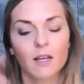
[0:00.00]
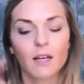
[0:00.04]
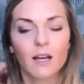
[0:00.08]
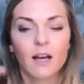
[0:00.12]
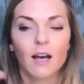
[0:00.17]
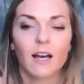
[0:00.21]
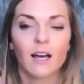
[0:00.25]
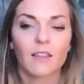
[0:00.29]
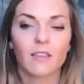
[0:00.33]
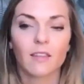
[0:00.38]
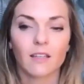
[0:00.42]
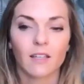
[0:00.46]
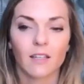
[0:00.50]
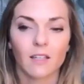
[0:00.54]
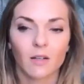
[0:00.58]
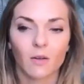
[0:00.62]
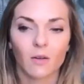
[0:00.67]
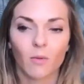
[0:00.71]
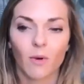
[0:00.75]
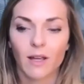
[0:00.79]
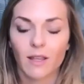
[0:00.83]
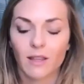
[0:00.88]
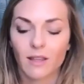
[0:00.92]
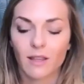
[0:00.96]
I think, in a
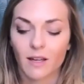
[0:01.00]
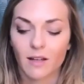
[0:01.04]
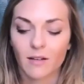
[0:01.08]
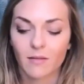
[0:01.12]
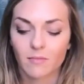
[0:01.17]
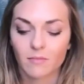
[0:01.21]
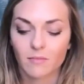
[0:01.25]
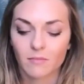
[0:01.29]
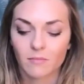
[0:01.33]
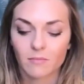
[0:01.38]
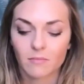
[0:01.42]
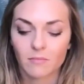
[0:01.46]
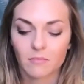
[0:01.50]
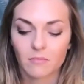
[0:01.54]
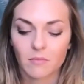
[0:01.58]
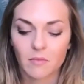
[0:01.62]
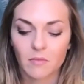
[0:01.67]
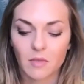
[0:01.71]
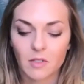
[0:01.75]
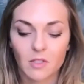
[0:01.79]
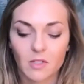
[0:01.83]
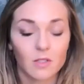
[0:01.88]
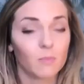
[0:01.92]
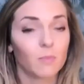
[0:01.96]
way that
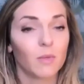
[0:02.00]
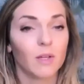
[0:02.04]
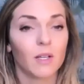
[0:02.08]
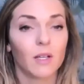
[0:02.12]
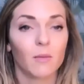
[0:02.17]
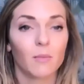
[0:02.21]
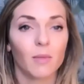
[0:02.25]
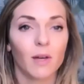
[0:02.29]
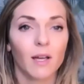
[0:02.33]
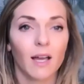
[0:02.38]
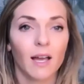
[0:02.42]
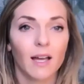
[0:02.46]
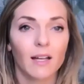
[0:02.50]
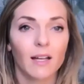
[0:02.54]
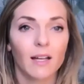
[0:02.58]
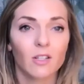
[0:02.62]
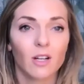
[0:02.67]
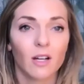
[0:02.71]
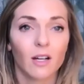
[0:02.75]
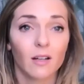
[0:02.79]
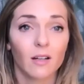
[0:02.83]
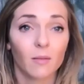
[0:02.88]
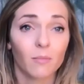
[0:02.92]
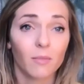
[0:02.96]
it's just being a bit
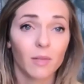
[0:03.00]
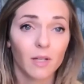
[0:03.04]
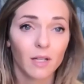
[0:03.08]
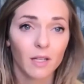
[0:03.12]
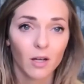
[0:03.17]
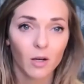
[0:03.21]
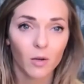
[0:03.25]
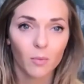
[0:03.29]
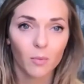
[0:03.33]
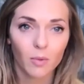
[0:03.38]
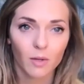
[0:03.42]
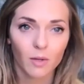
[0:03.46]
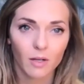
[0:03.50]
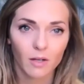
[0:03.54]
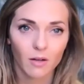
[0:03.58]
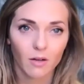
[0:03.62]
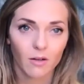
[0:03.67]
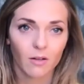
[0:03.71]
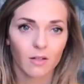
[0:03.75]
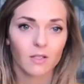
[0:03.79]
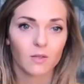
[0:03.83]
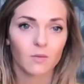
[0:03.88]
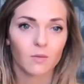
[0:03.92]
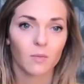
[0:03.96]
agile and being open and
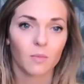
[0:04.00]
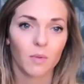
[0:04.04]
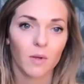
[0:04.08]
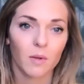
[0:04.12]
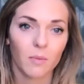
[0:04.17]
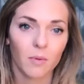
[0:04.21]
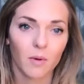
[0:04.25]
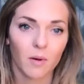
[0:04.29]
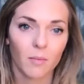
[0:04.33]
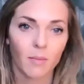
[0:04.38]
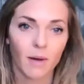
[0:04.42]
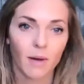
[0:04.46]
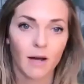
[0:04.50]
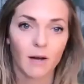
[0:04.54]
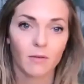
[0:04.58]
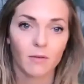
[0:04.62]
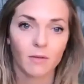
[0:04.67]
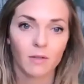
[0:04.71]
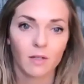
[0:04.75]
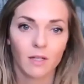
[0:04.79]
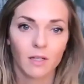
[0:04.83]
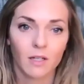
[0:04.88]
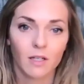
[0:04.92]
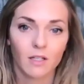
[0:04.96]
honest with people about
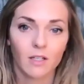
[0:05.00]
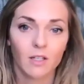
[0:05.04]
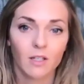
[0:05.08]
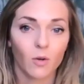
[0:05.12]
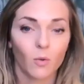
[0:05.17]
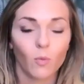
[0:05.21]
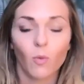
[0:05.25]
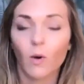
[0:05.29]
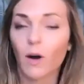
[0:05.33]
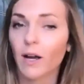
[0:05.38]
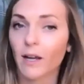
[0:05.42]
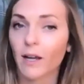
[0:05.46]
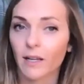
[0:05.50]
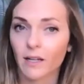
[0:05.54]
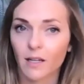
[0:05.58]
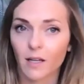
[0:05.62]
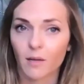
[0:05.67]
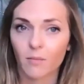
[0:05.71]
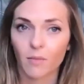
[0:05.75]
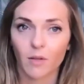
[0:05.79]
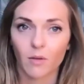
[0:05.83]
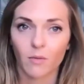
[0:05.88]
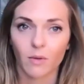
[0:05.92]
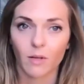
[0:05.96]
why it
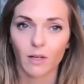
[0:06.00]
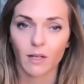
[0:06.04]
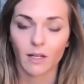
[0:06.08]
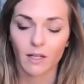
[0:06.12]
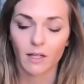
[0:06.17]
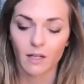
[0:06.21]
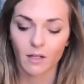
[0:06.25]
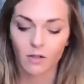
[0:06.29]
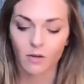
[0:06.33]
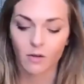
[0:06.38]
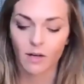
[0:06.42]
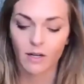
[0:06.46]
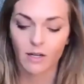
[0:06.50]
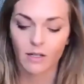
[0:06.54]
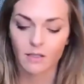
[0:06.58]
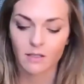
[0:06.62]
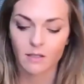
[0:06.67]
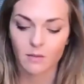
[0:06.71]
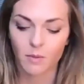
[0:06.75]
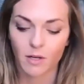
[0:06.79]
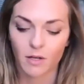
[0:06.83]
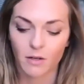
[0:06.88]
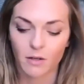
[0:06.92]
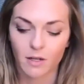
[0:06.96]
can be really a great
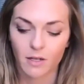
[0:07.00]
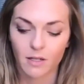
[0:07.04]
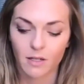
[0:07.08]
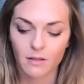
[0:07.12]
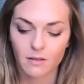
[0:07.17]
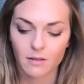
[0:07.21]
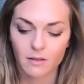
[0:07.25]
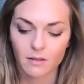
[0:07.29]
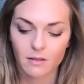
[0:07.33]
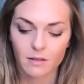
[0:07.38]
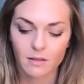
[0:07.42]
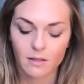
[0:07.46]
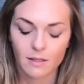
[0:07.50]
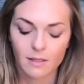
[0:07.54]
experience.